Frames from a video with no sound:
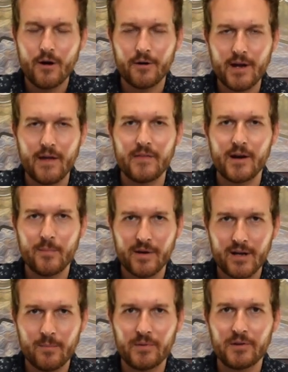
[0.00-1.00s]
Okay, and then I
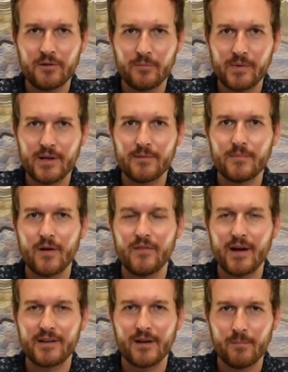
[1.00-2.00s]
pick up a little bit of
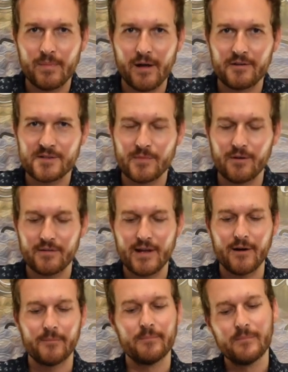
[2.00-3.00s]
that gunpowder smoke.
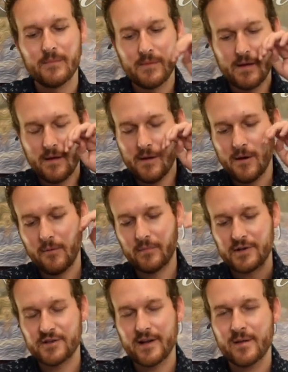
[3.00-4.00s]
Now, when
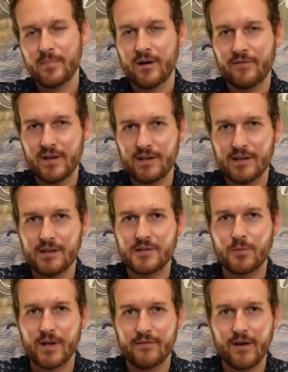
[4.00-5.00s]
I tried the Balvenie
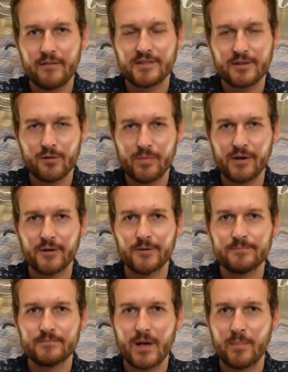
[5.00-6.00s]
25 single
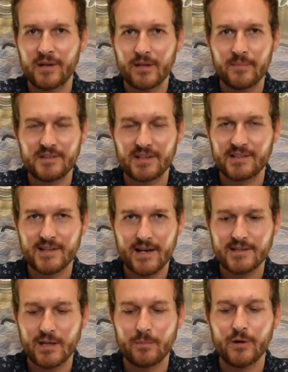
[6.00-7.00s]
barrel, I picked up this
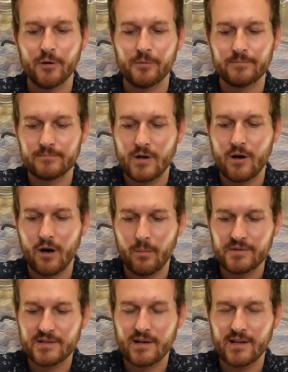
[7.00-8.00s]
exact same note,
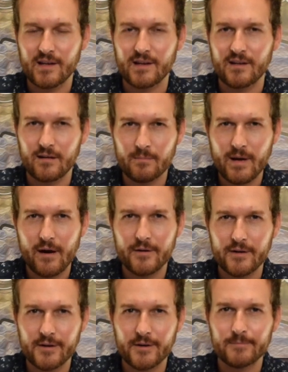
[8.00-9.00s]
almost kind of like a
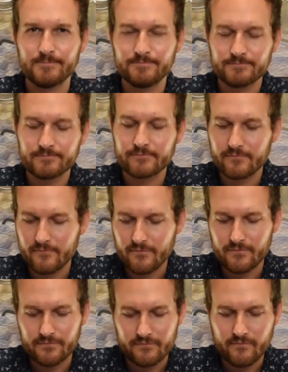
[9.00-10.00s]

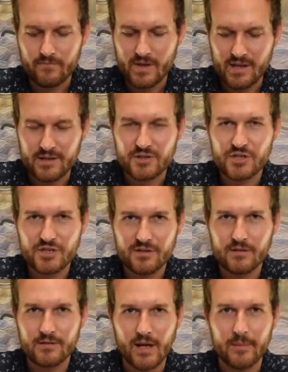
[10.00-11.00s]
gunpowder-ish
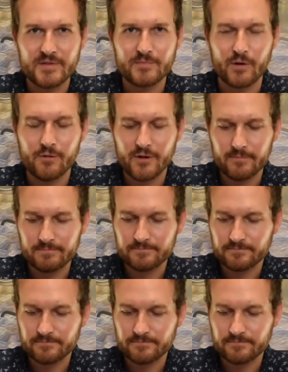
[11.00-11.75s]
type smoke.